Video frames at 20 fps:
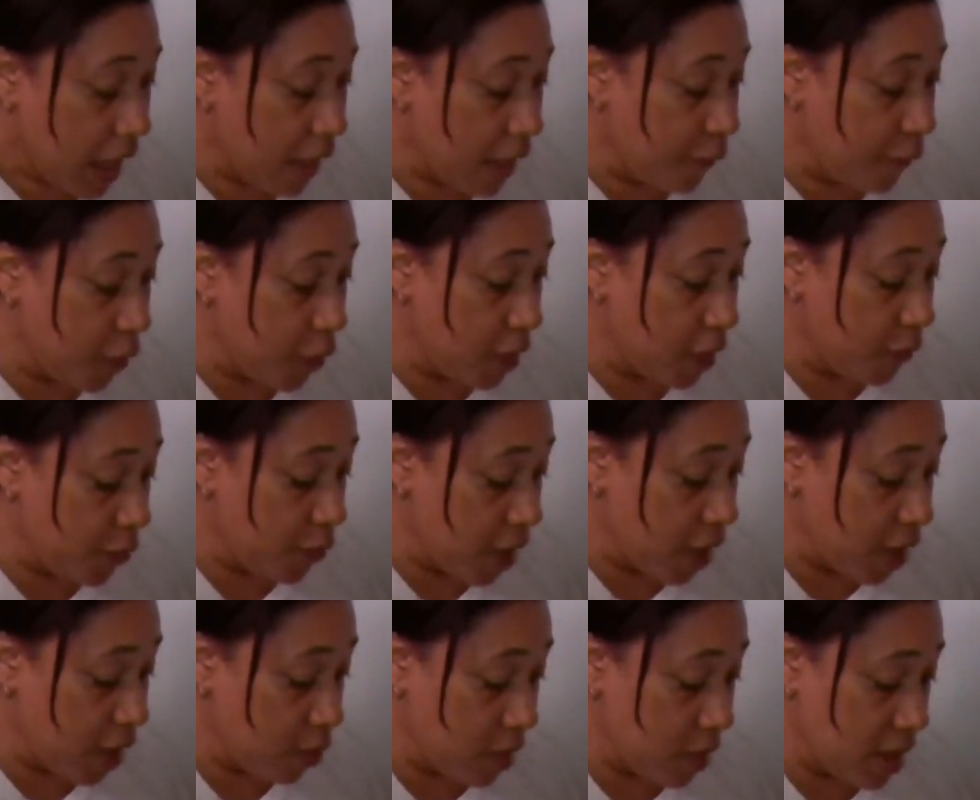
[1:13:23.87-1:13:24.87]
For the
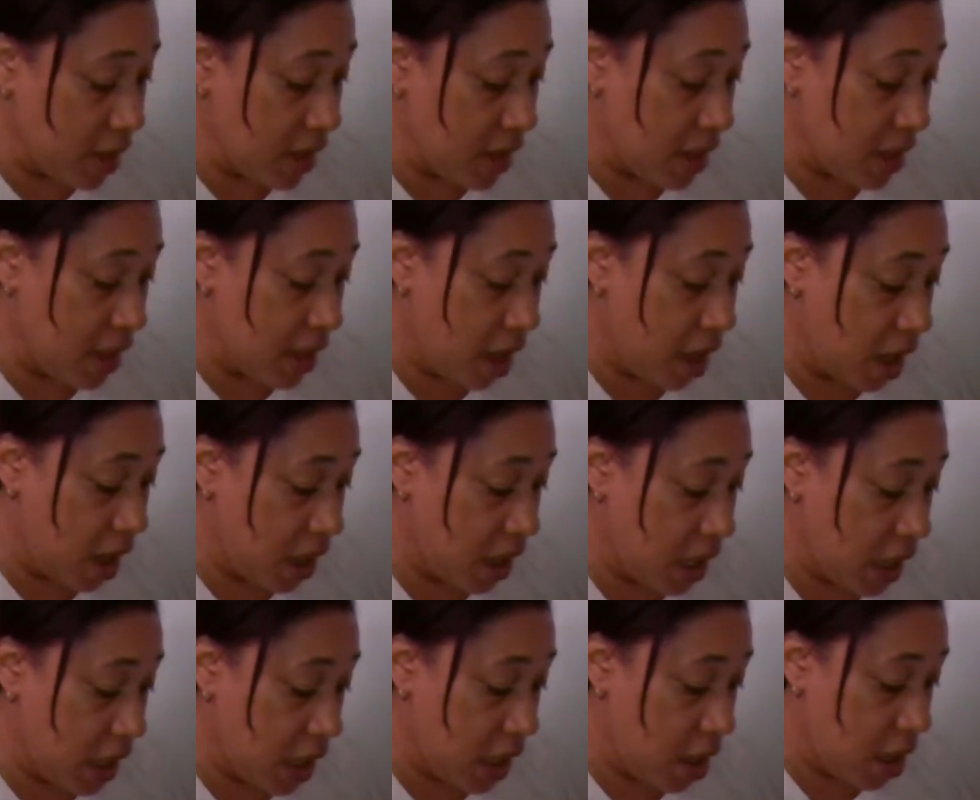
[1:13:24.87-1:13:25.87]
fragrance, it's
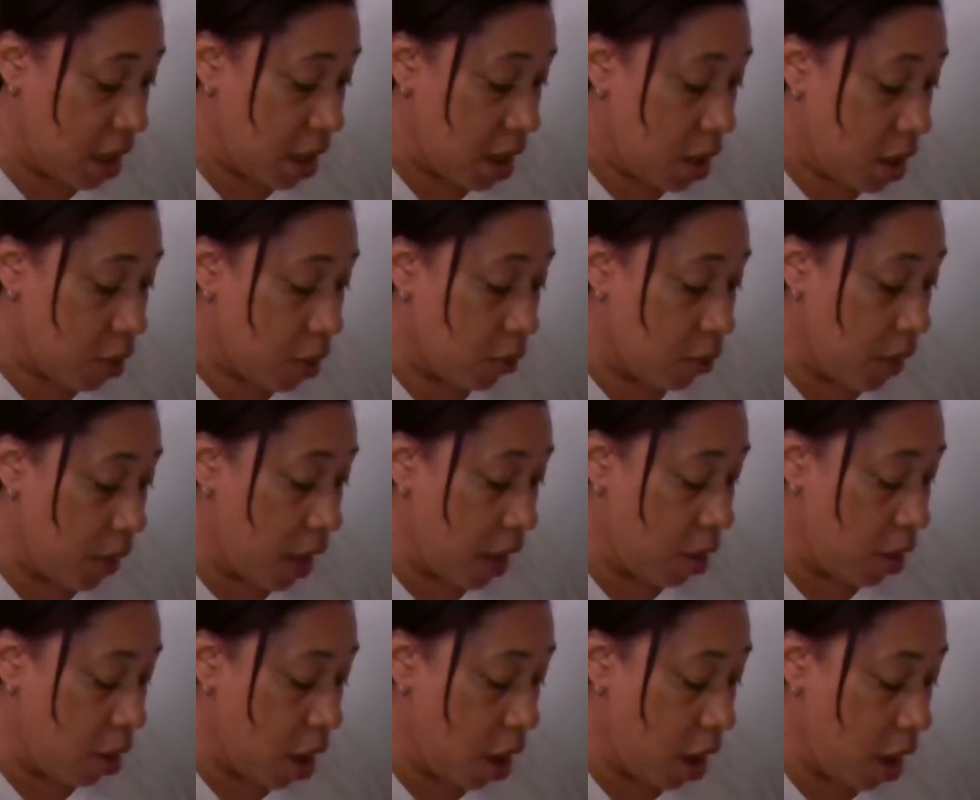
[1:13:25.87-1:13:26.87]
honey,
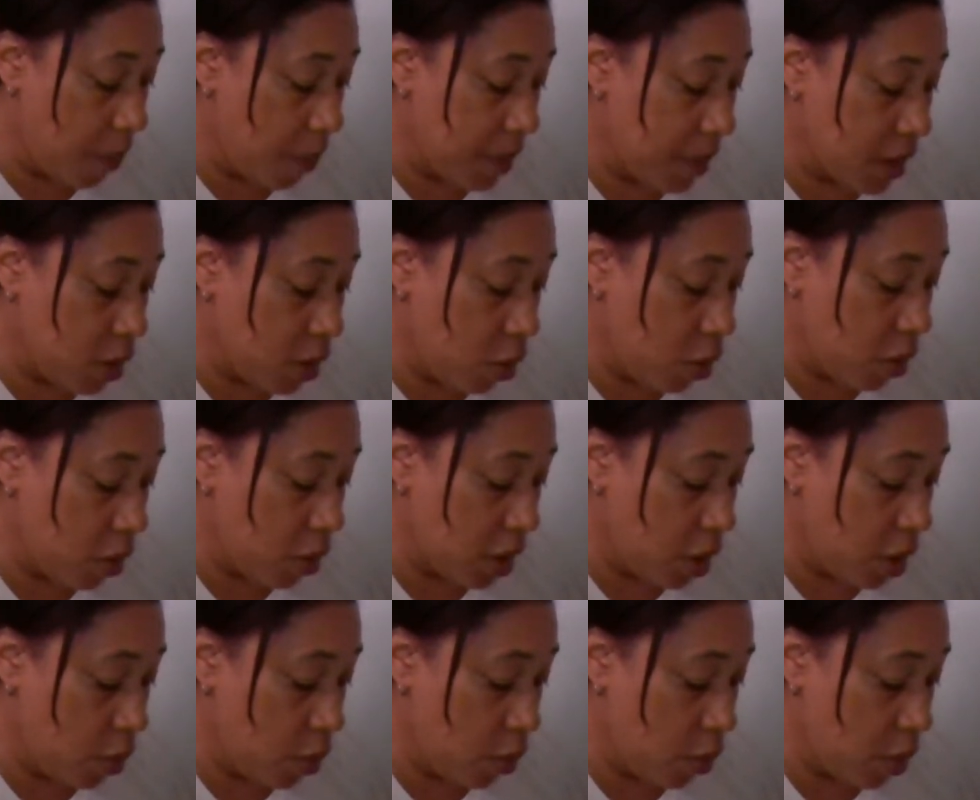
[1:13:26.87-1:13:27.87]
ground almonds,
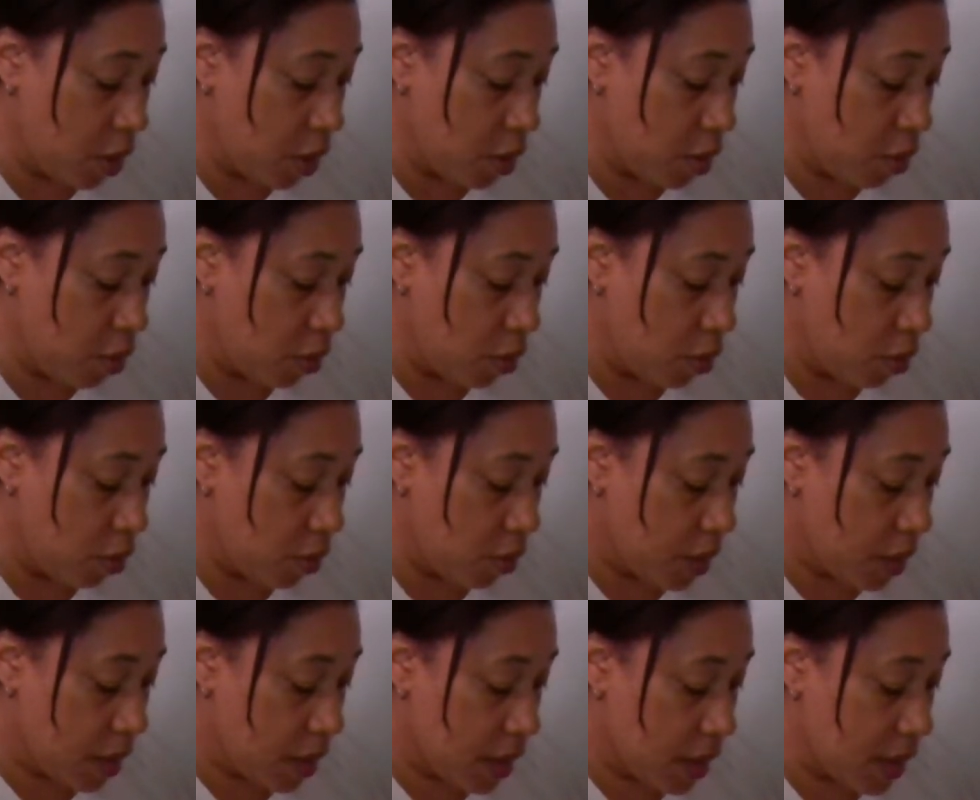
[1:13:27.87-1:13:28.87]
coconut oil,
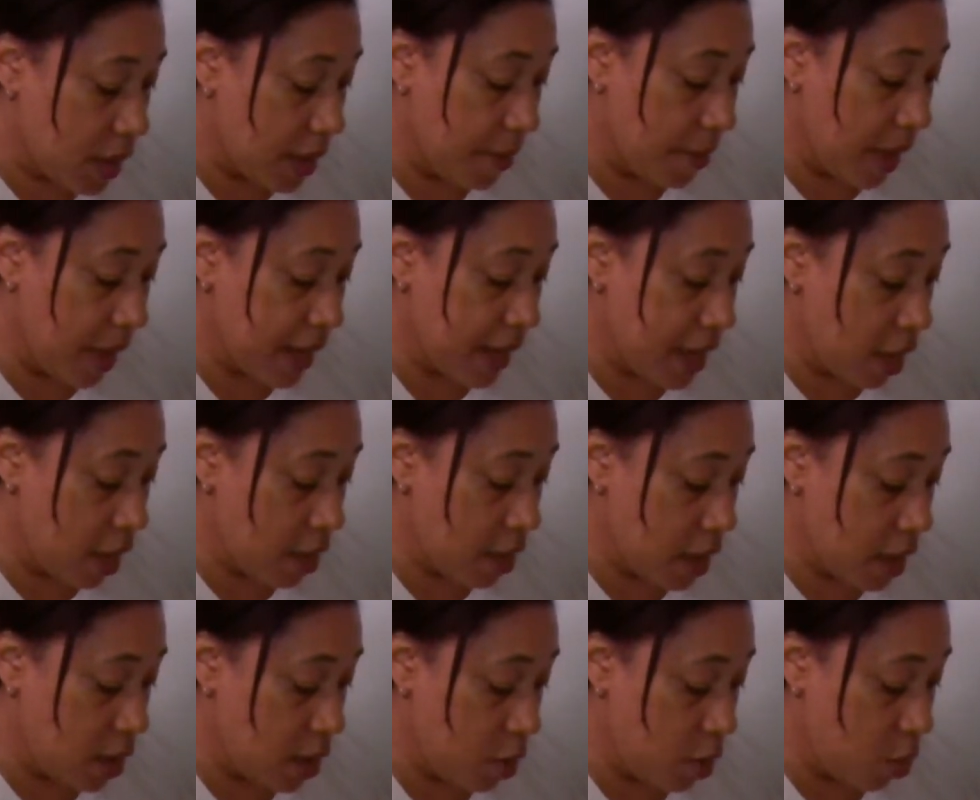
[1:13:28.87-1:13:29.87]
somebody
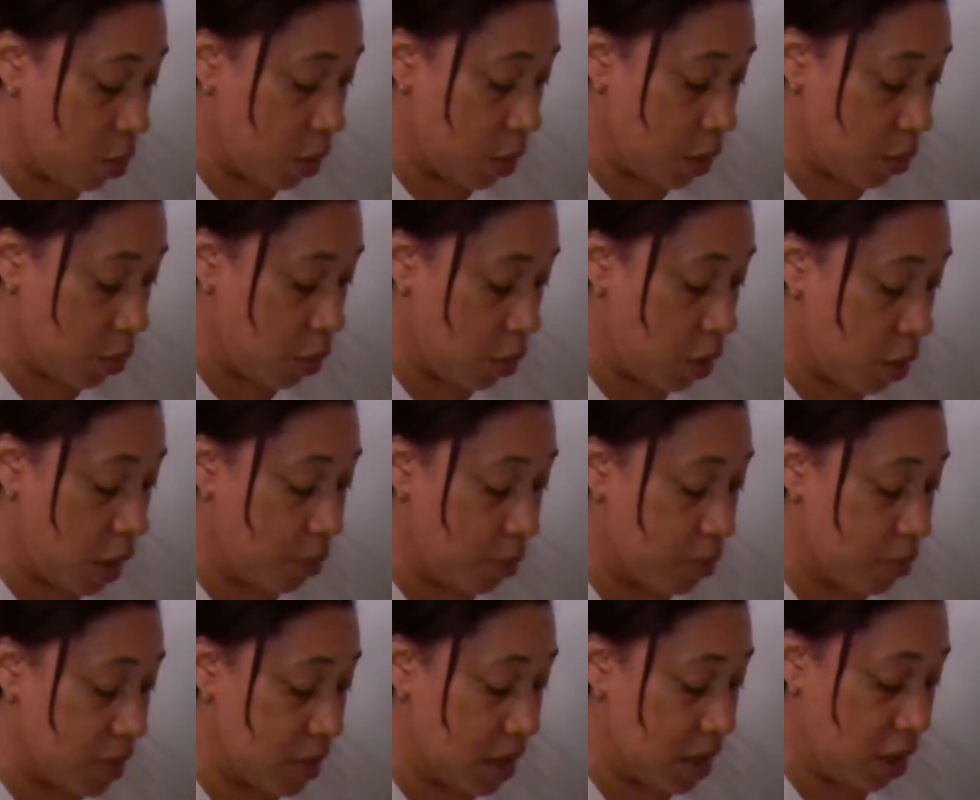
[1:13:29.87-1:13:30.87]
else's oil, and
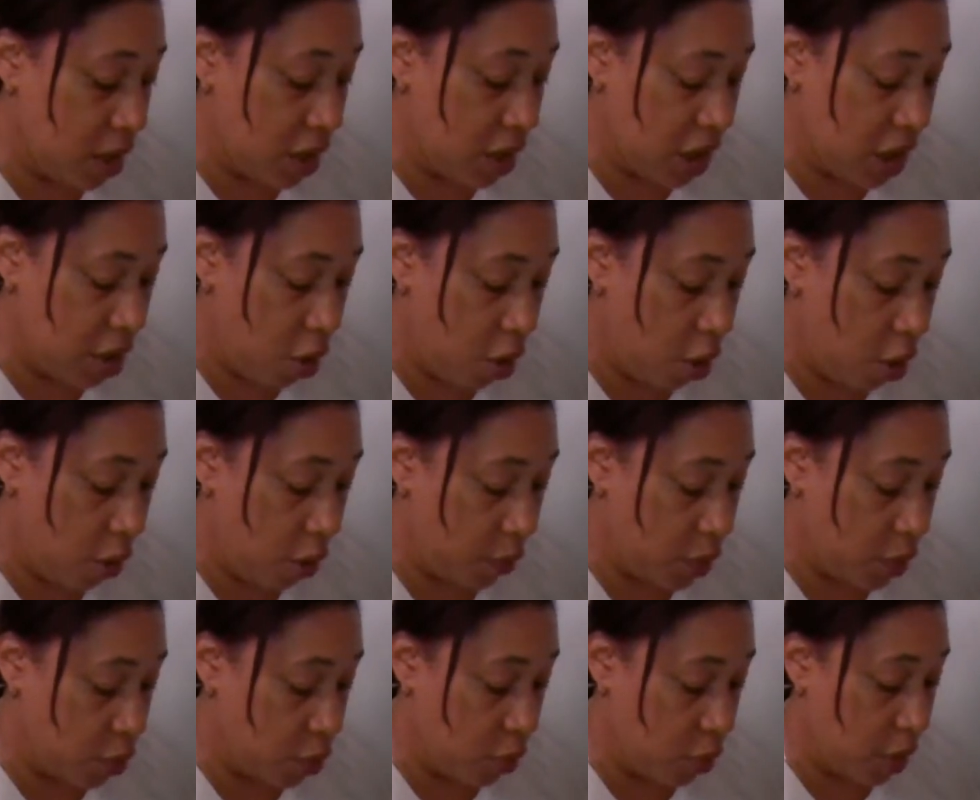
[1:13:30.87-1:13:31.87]
Brazilian
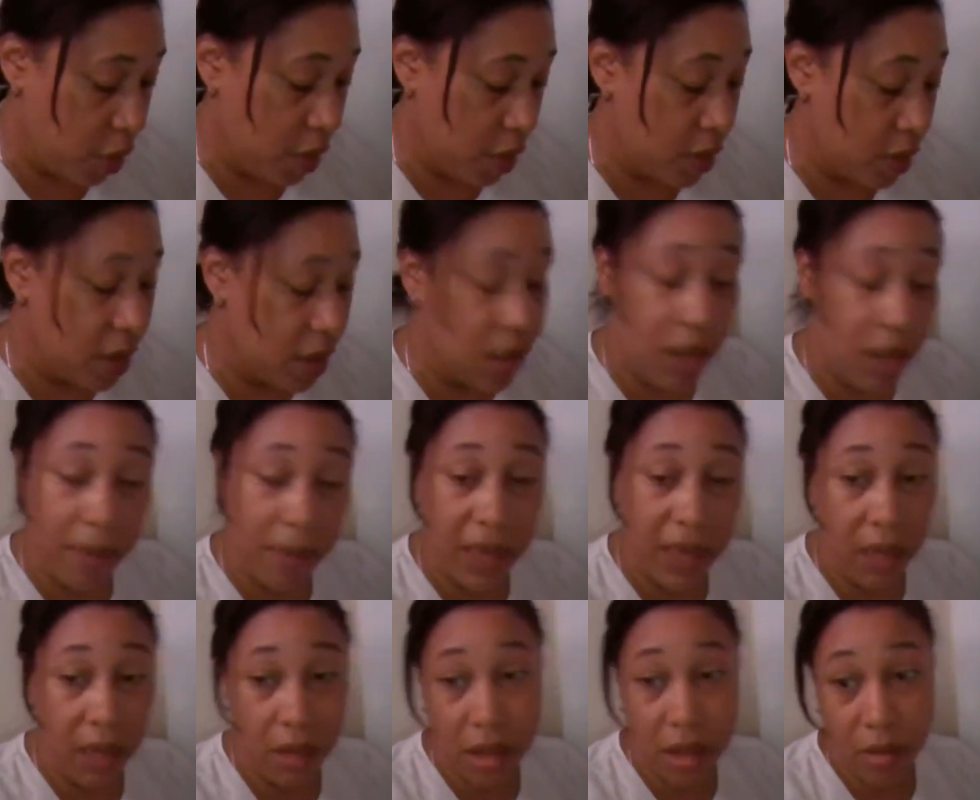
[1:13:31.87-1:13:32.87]
orange oil. So somebody
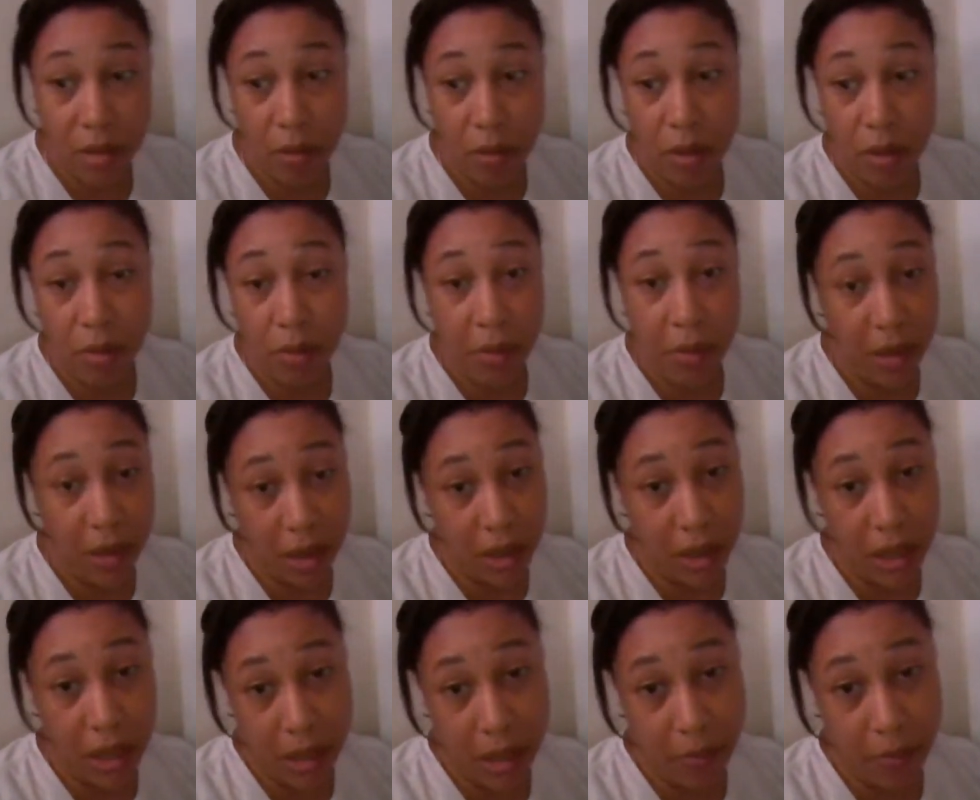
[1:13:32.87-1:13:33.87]
else's oil, man, I
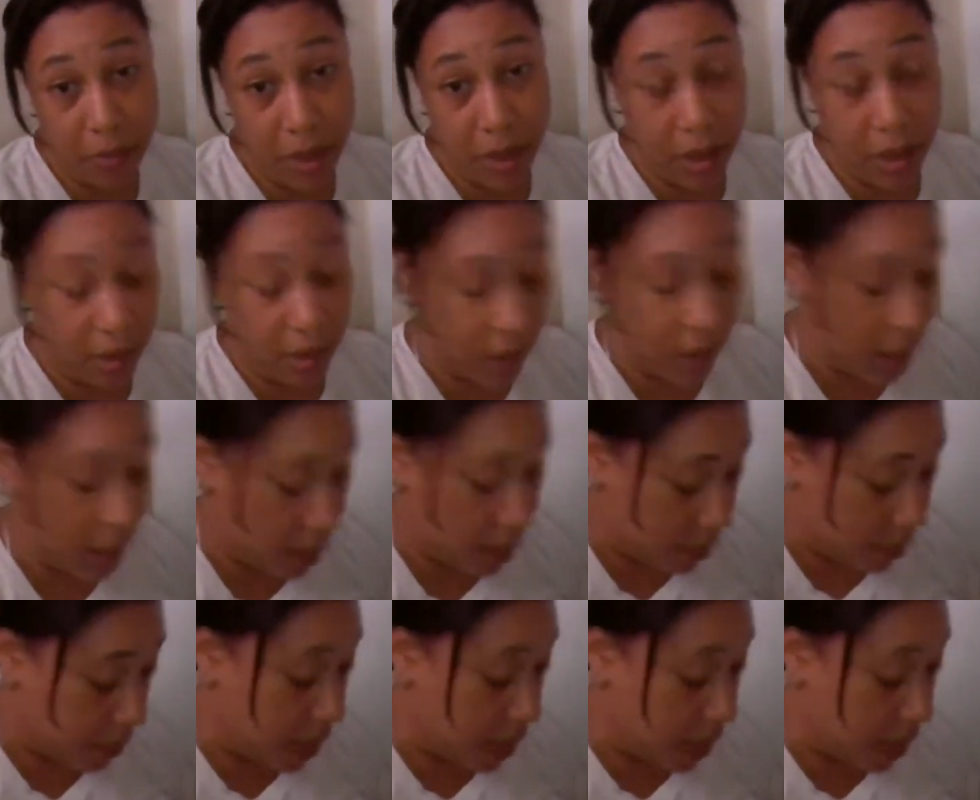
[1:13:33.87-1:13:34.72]
can't pronounce it.